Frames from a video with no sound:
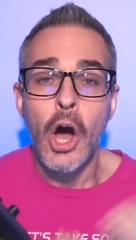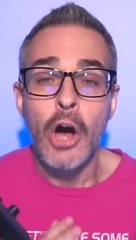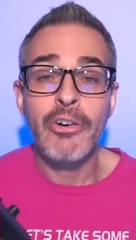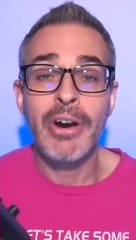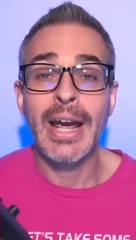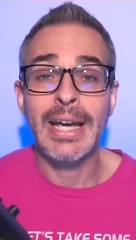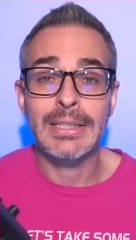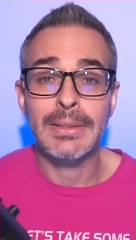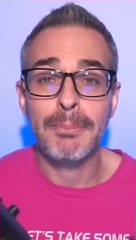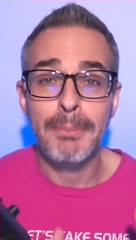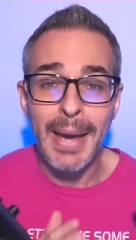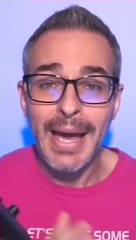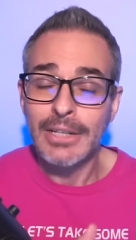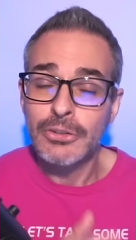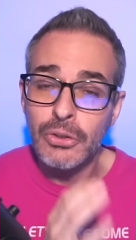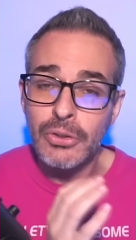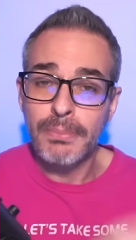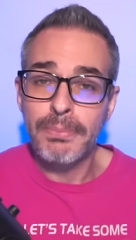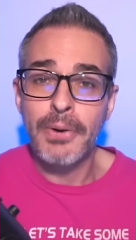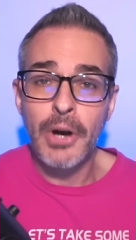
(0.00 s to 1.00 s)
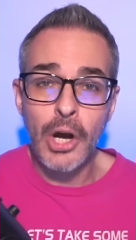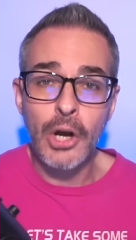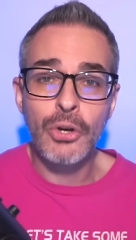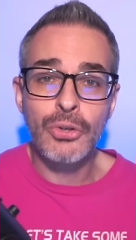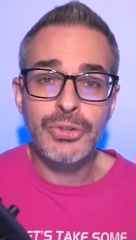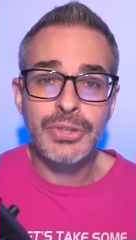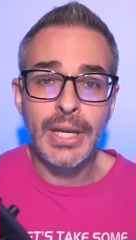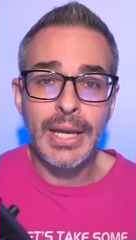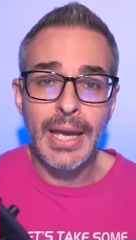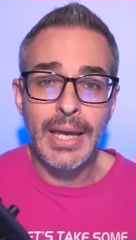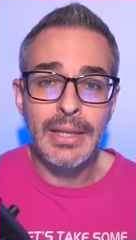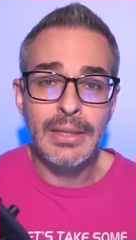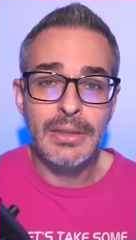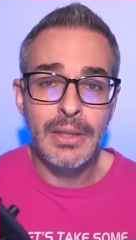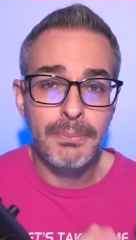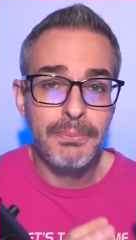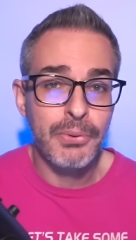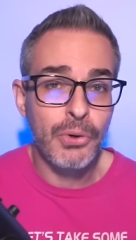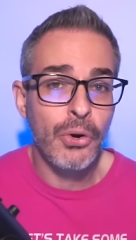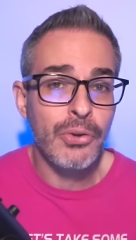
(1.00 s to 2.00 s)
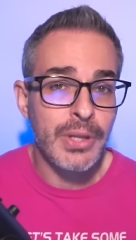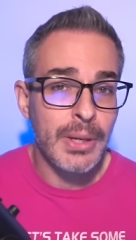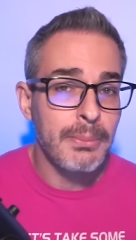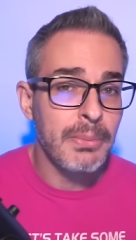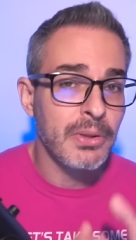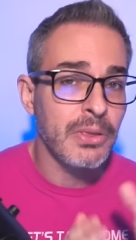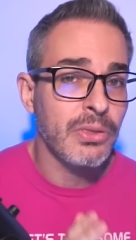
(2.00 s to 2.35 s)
All right, back to the pros, and the pro number